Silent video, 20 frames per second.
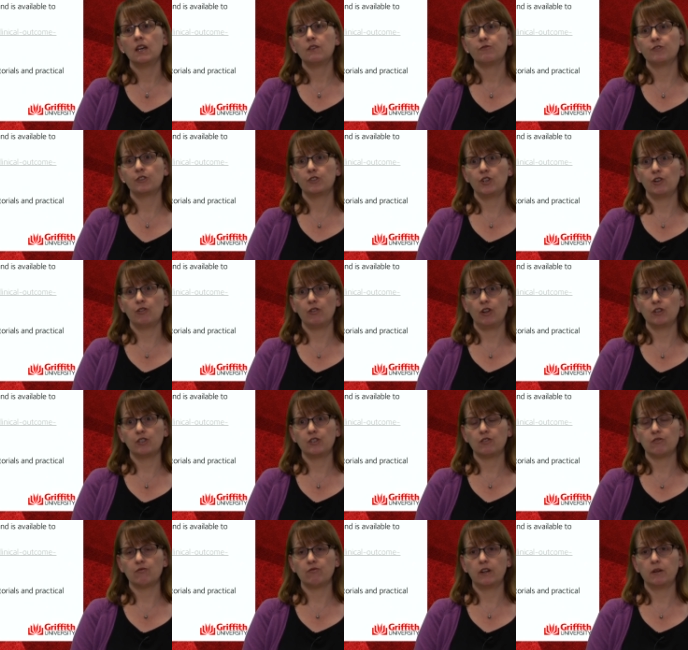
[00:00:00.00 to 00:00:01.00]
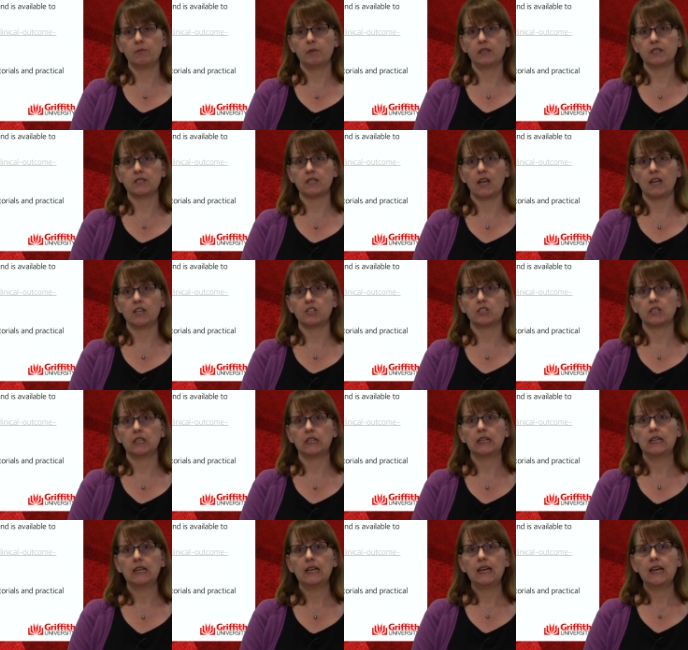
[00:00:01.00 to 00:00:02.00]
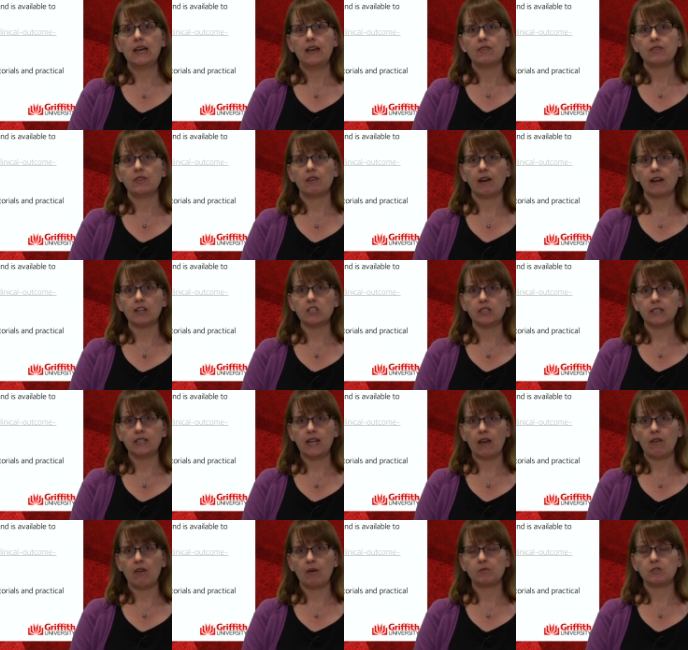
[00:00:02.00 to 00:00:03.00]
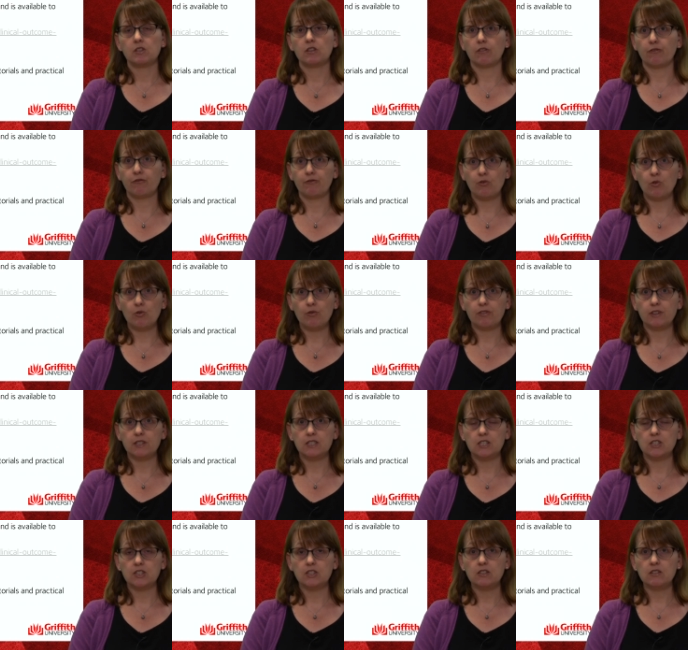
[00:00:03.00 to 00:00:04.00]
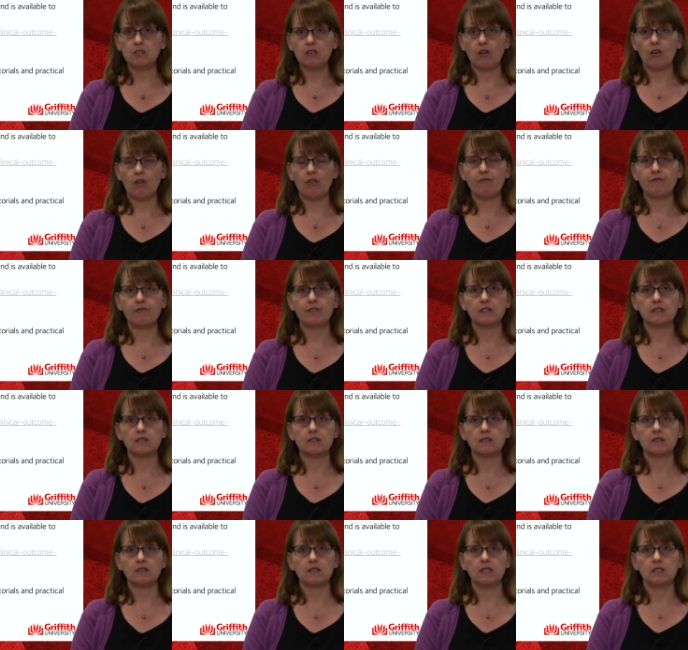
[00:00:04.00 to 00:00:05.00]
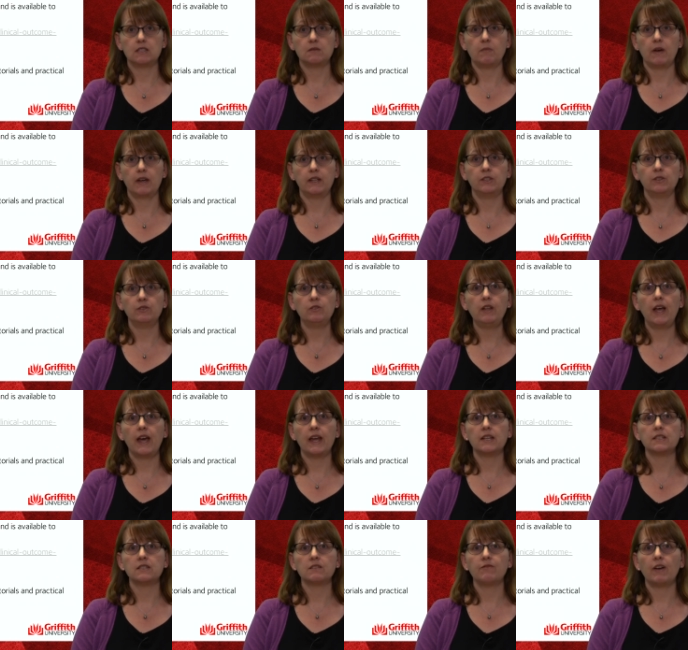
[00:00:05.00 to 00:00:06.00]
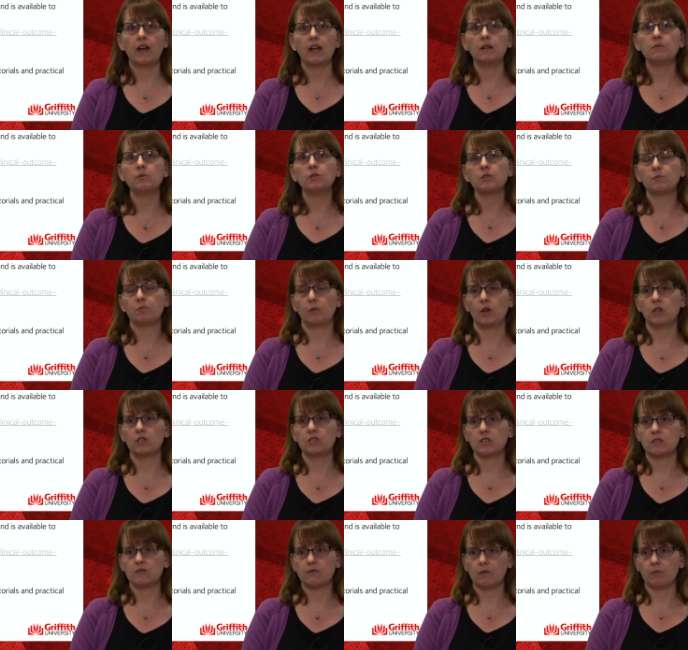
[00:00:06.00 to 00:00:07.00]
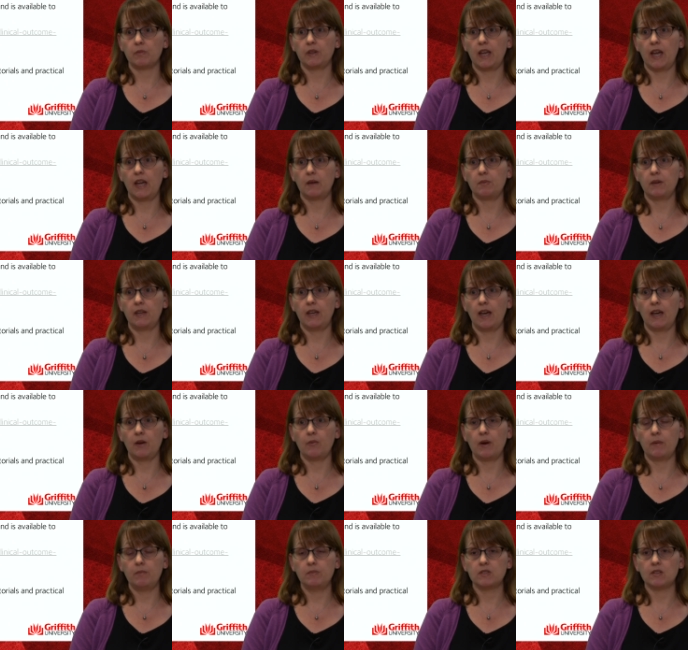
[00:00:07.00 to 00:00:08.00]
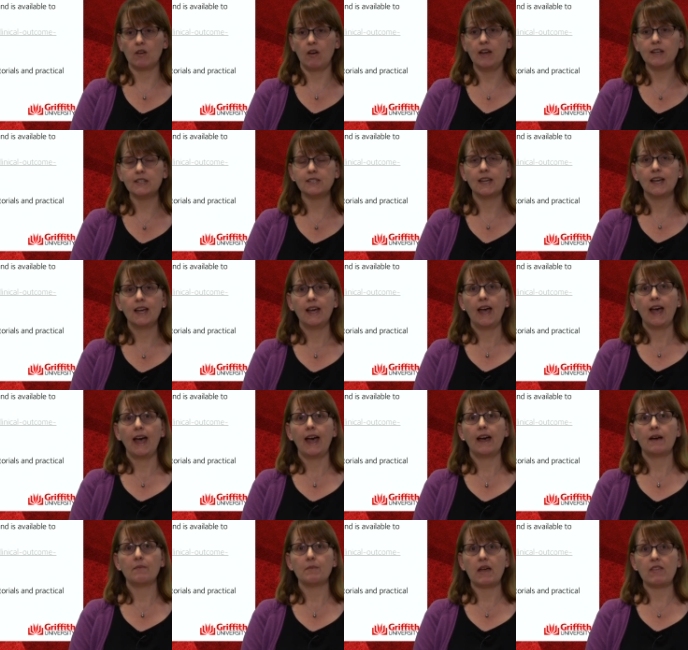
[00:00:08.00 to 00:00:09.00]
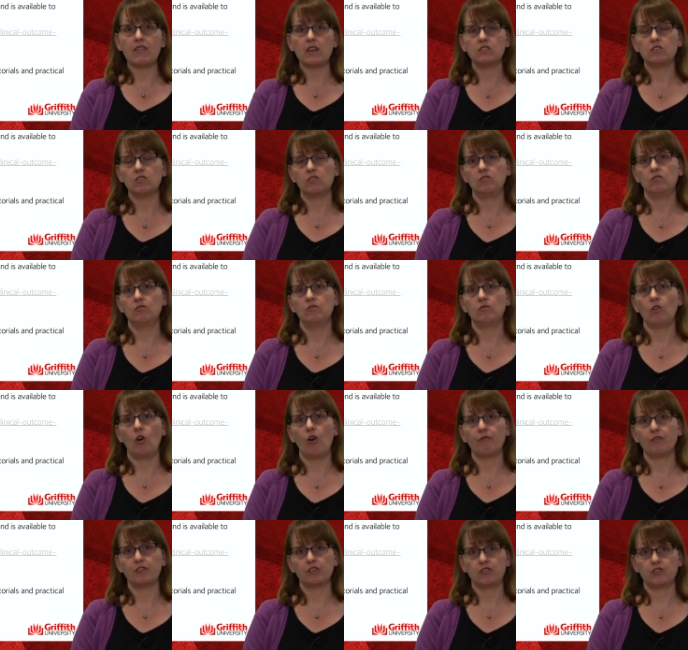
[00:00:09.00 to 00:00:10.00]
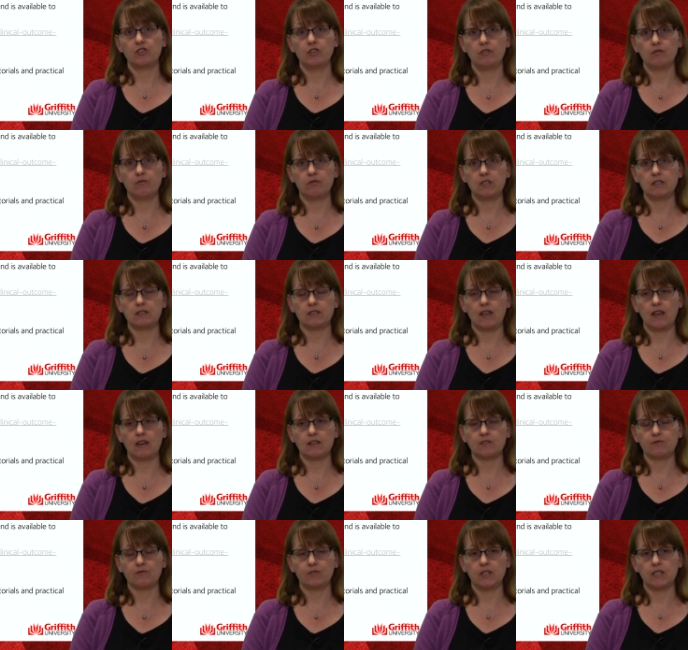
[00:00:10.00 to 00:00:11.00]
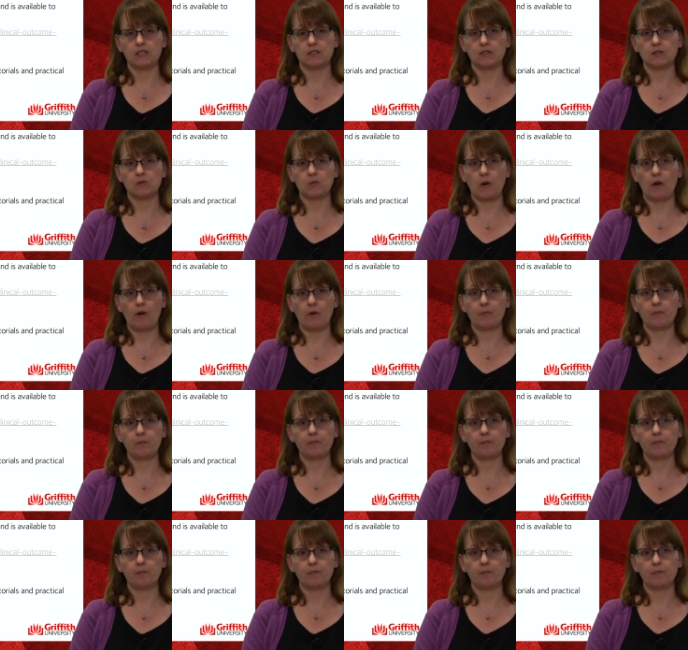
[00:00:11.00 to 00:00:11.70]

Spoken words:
for neurological rehabilitation. They're actually now up to the 4th edition of this manual, and it's available to purchase from the APA website, and they do offer student discounts for this as well.